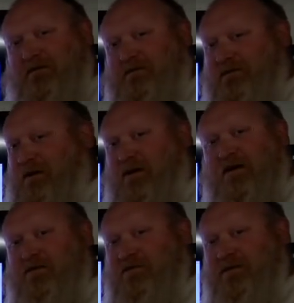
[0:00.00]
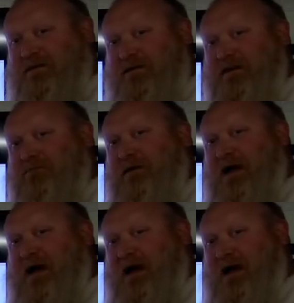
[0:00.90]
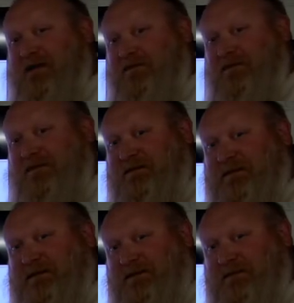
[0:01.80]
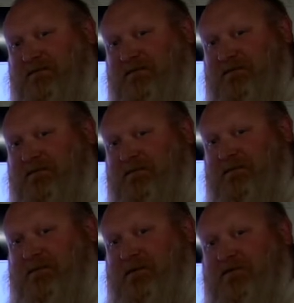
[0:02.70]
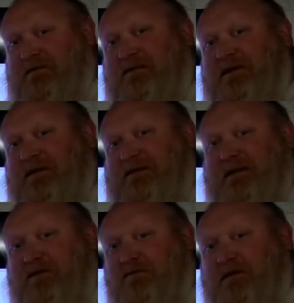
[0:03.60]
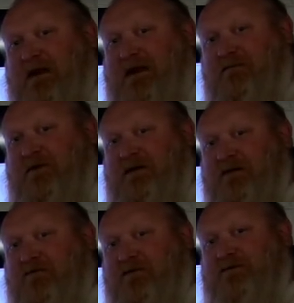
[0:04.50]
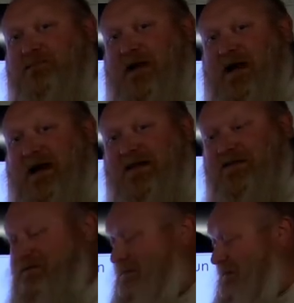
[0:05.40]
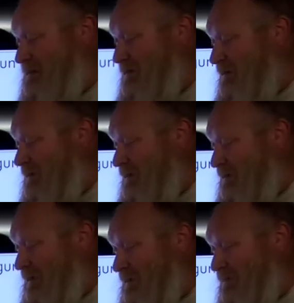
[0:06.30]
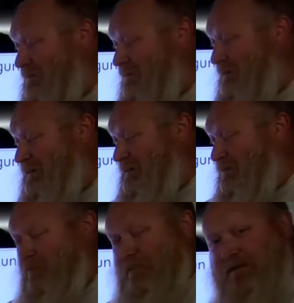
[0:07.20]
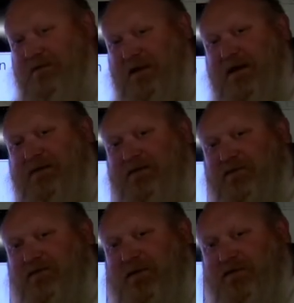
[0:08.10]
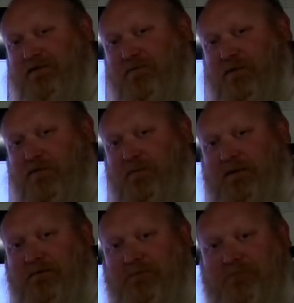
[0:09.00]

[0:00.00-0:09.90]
Not under the seat, behind the seat. If it is a single cab vehicle, it is behind the seat, not under the seat. You don't get that till you get your permit.